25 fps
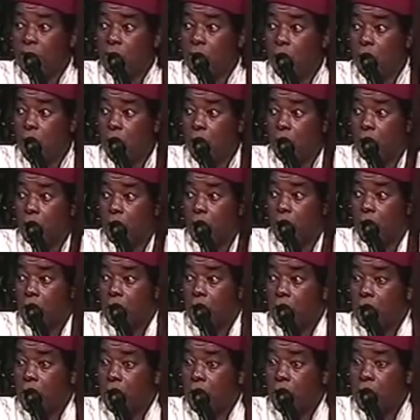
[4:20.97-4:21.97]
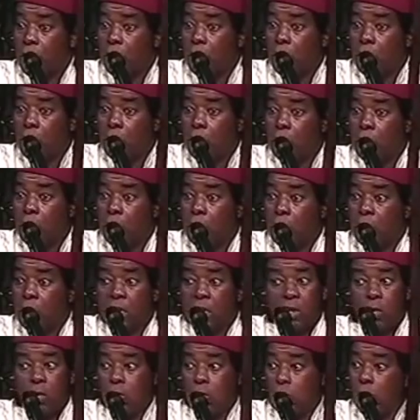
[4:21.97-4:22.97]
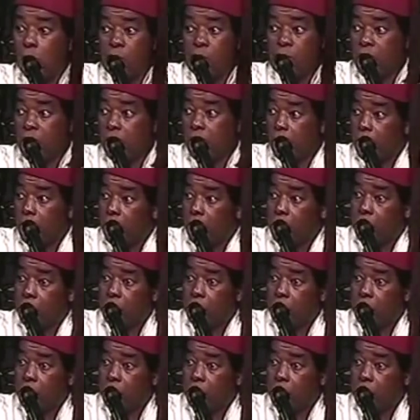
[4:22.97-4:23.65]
card, they don't go there.